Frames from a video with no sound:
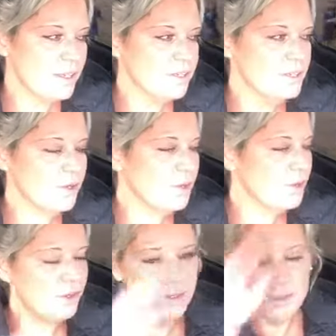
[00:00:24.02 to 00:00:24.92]
So
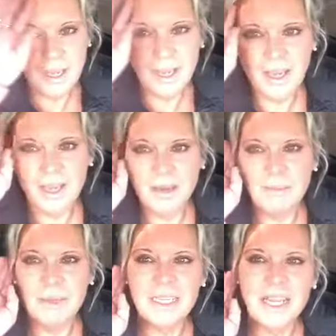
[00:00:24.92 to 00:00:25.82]

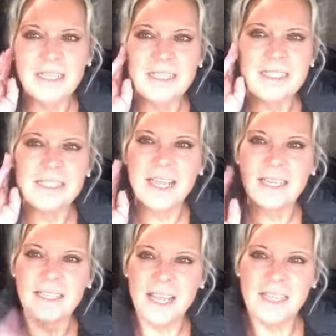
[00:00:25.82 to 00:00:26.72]
my youngest
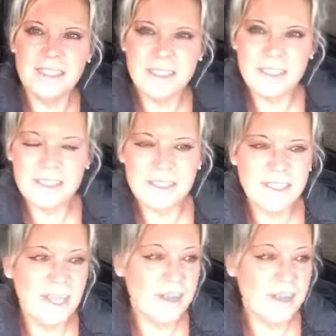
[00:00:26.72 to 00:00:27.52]
son has just